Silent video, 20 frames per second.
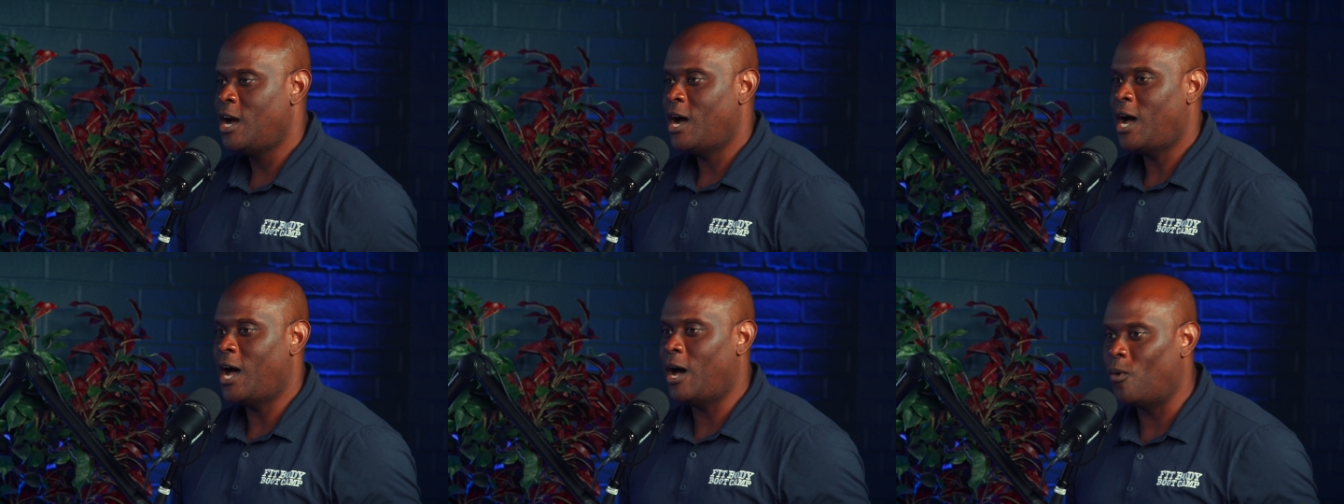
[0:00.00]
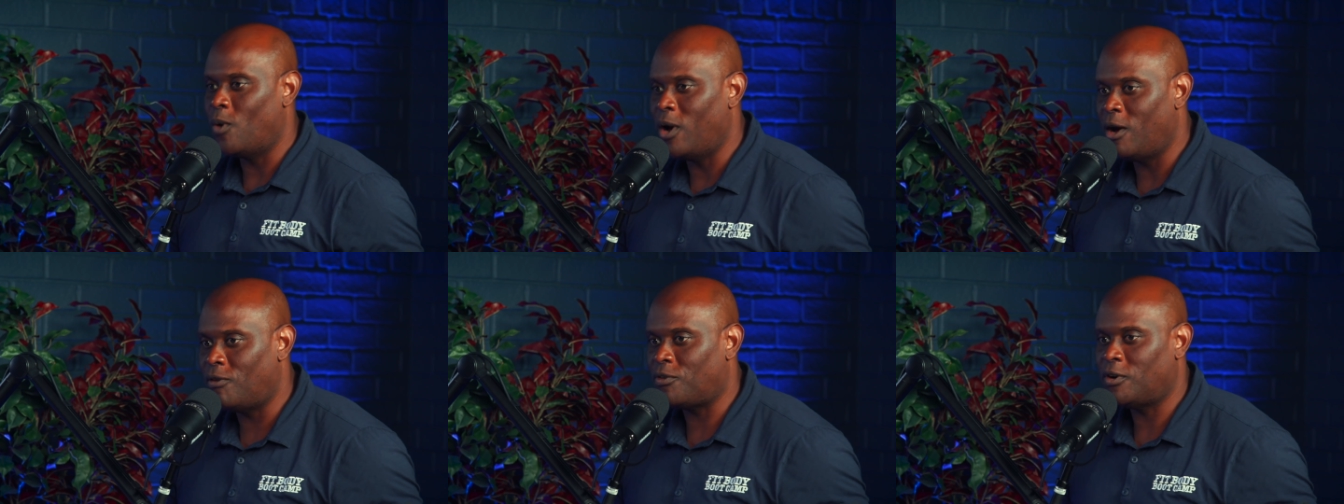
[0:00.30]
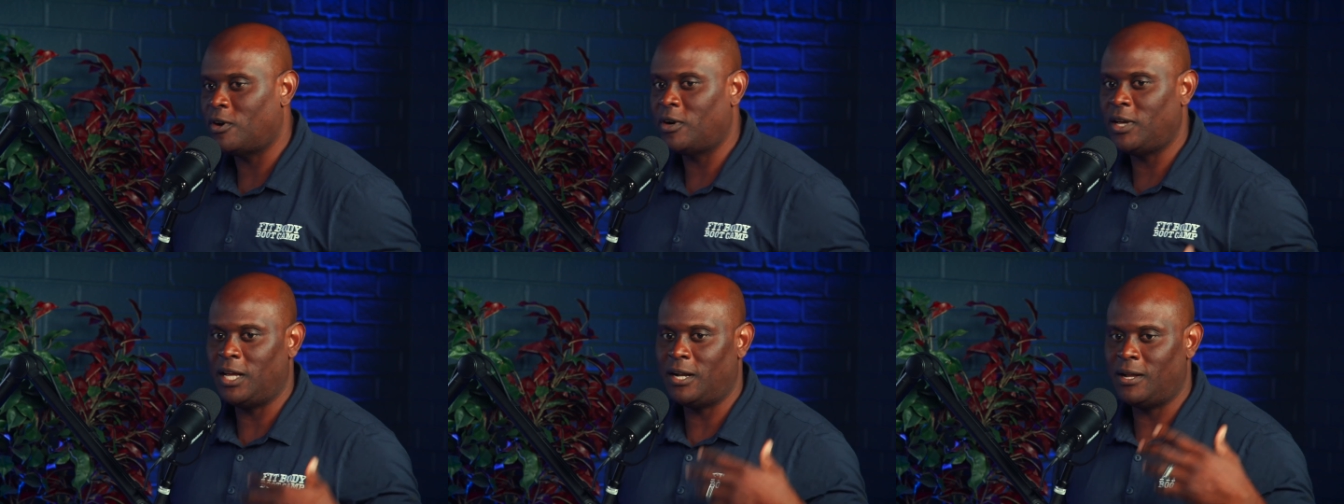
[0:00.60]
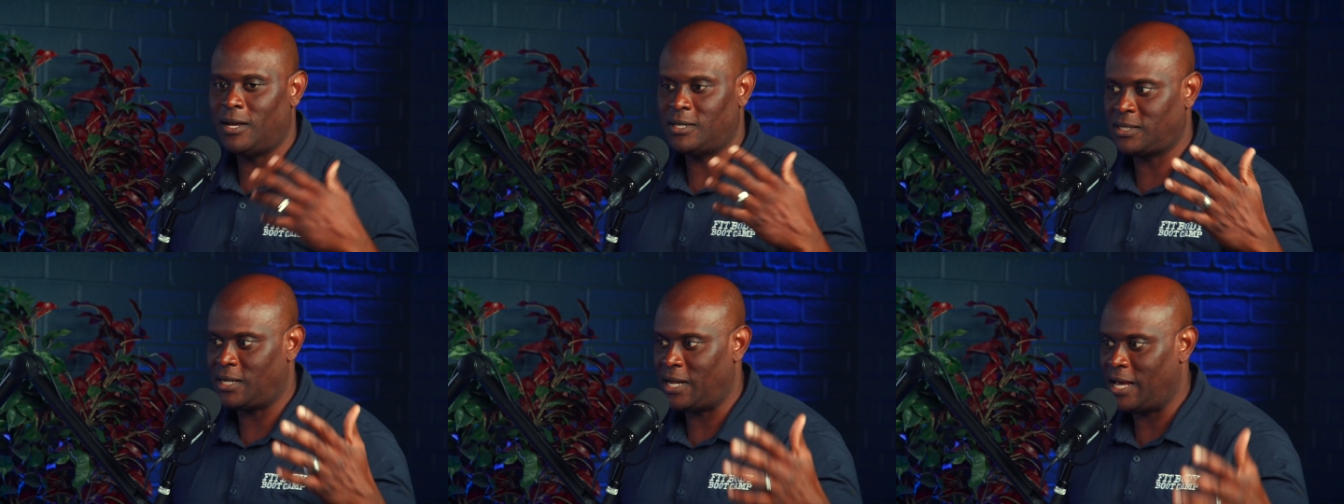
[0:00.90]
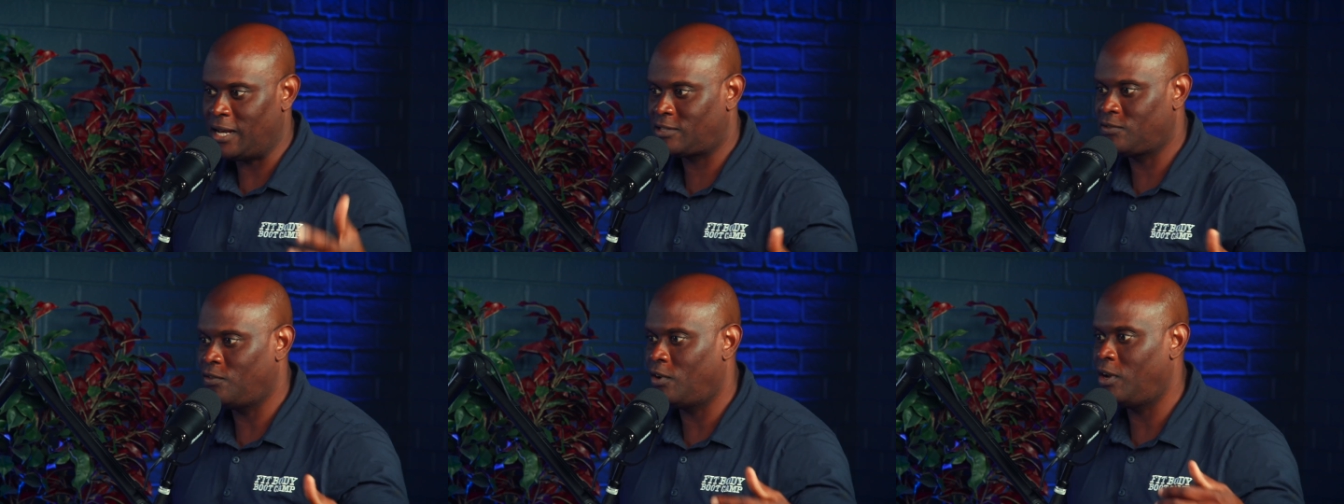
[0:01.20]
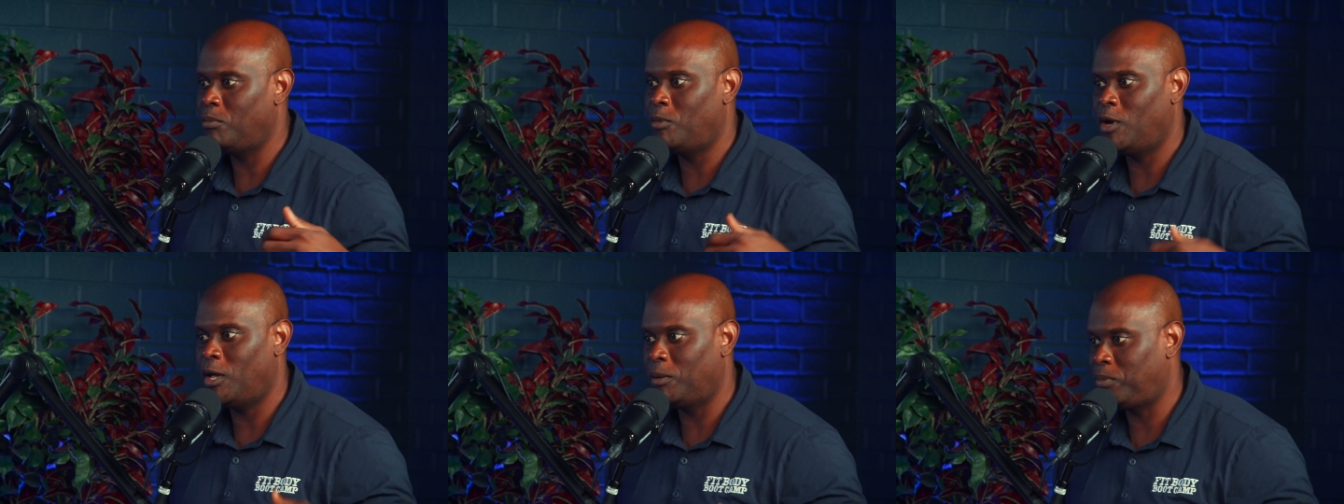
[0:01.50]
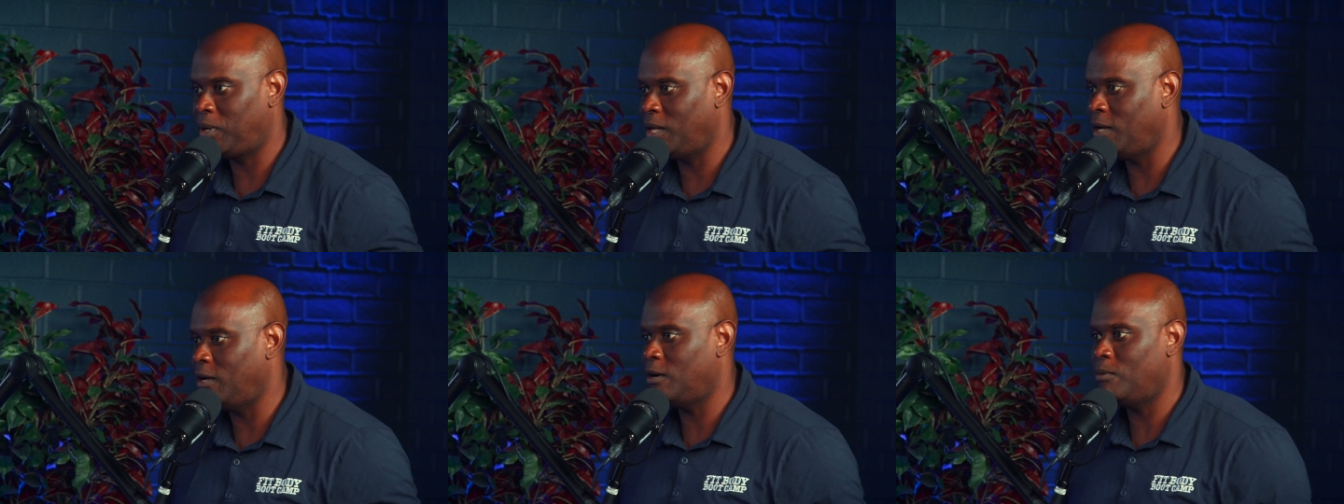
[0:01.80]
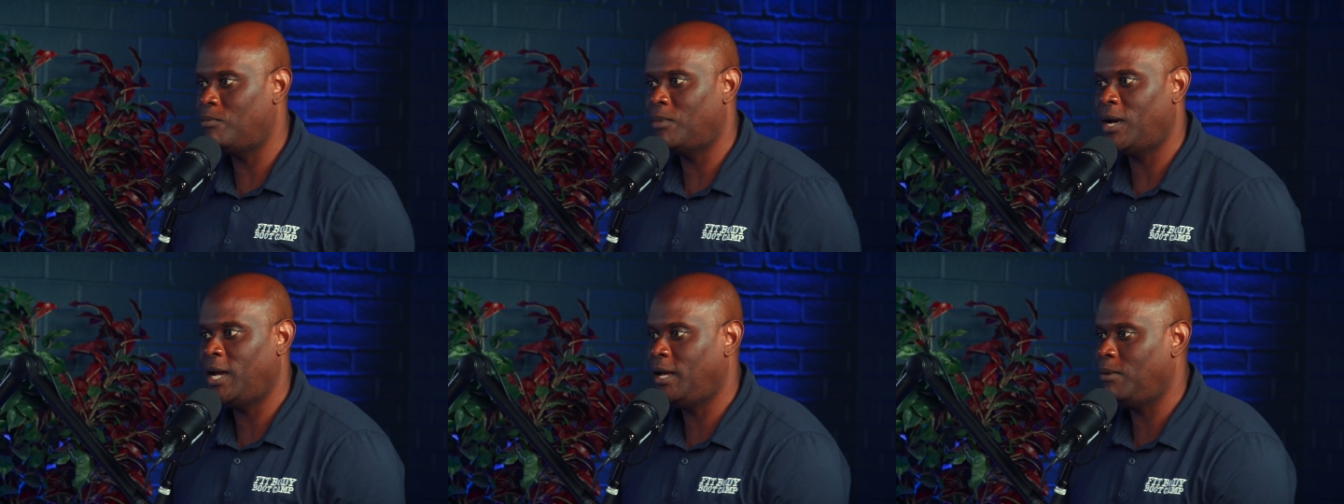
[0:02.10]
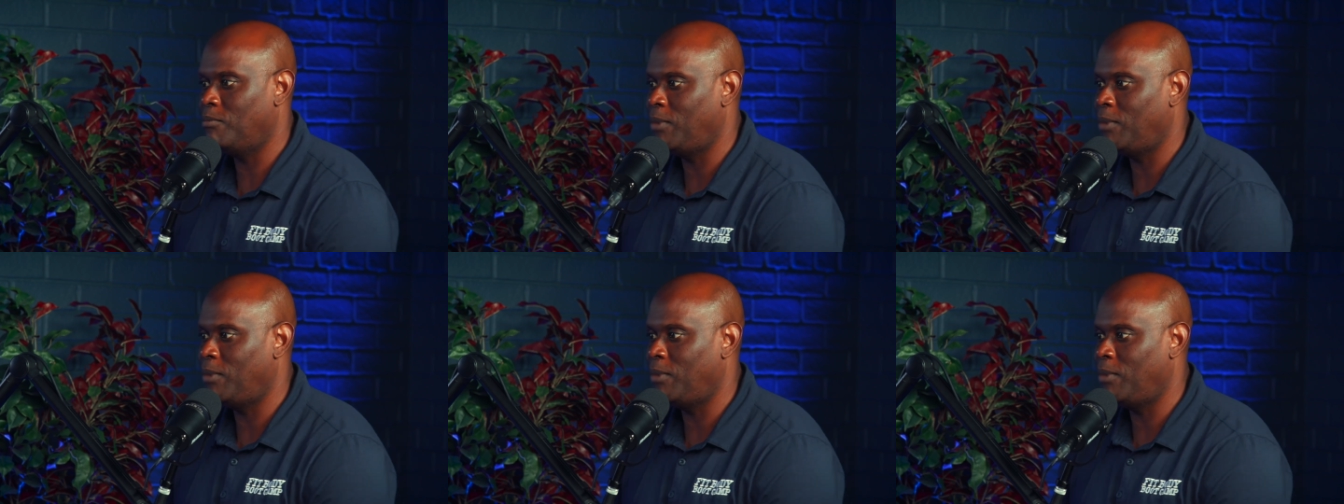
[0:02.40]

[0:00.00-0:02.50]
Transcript: However, you know, as an ex-volleyball player, my,